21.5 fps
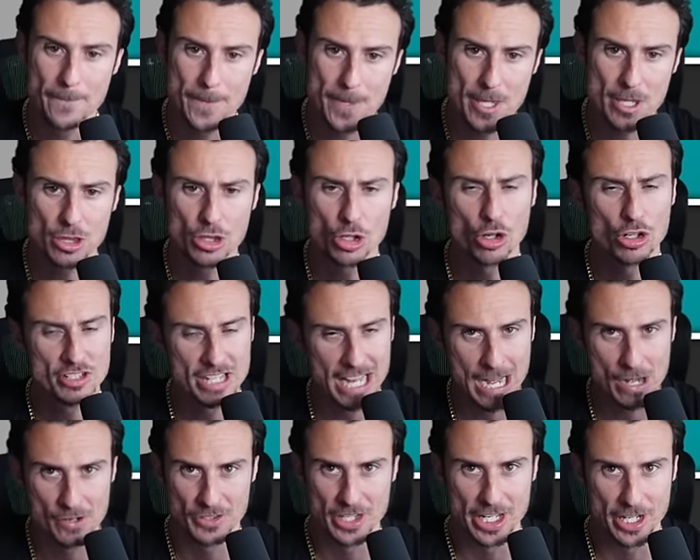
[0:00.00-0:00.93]
third
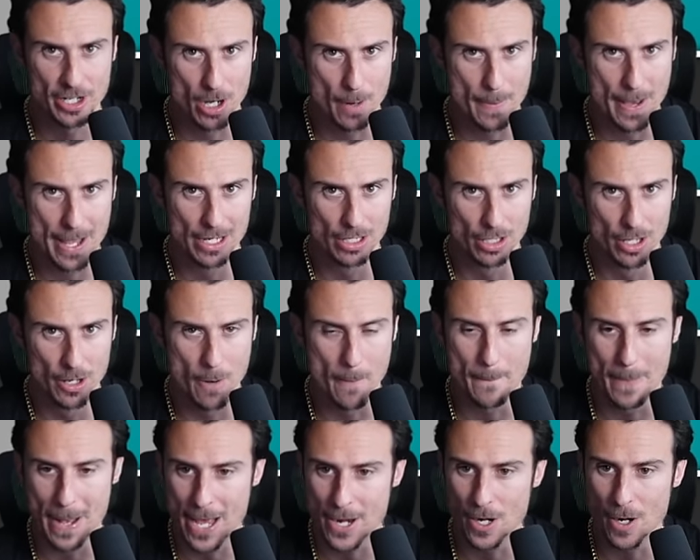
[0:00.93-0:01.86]
downs, they could have been a little
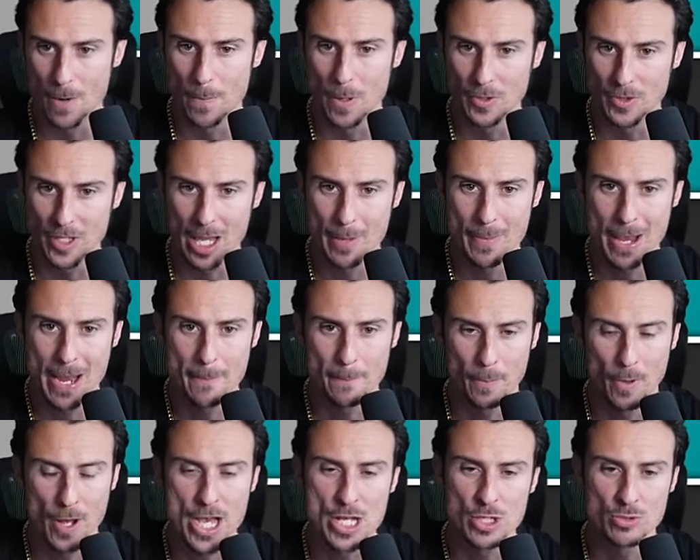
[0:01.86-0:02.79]
better, but they made
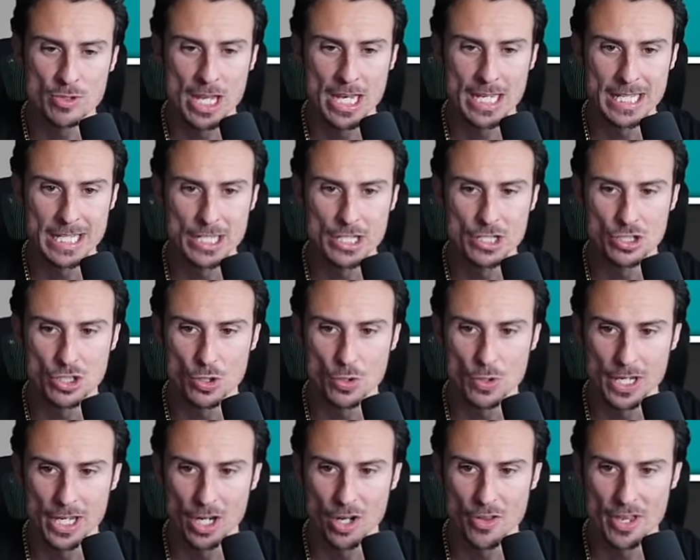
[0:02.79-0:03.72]
plays when they needed to
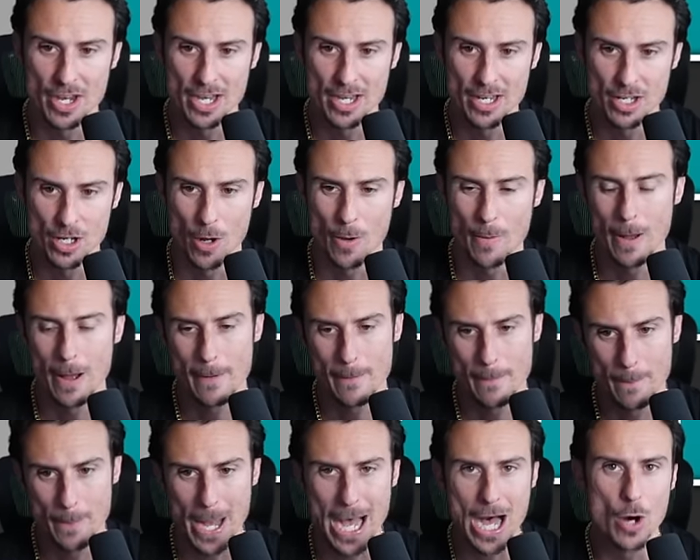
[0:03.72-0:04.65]
here. They didn't, you know,
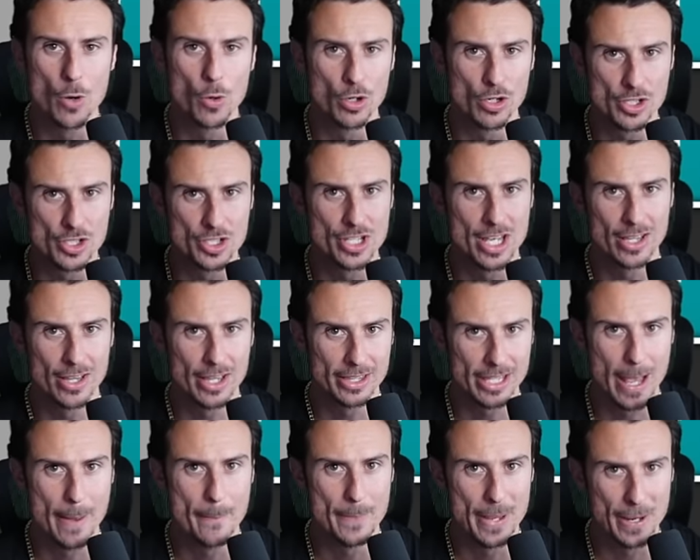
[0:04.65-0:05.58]
Bowers, they let
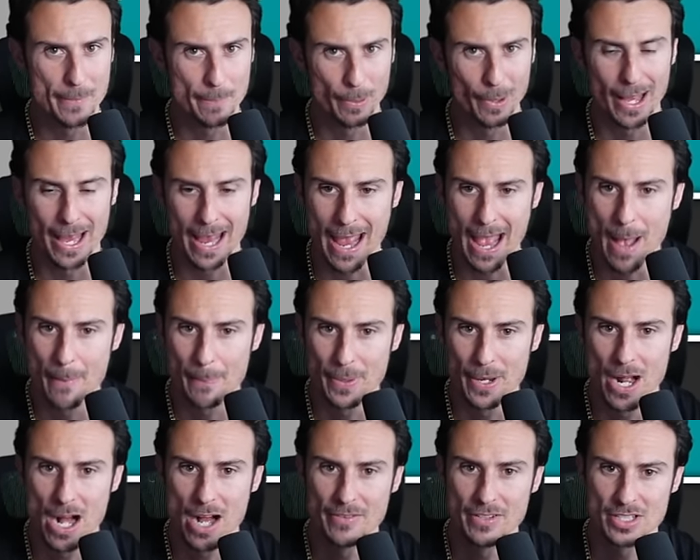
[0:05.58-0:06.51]
that big play happen,
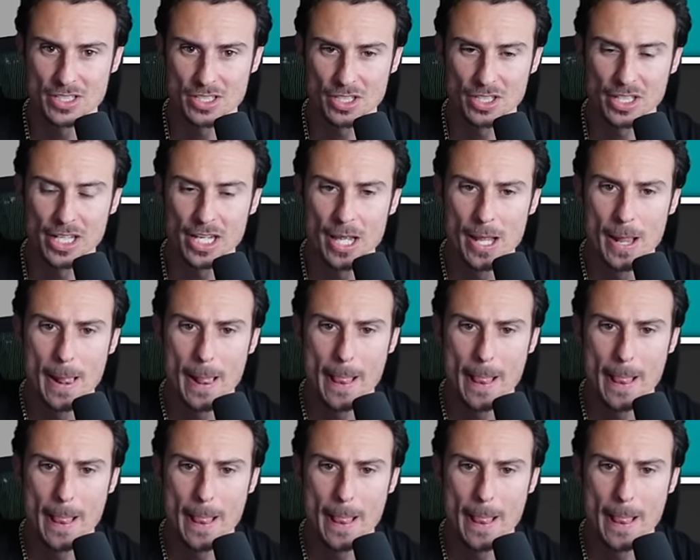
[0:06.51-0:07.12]
obviously.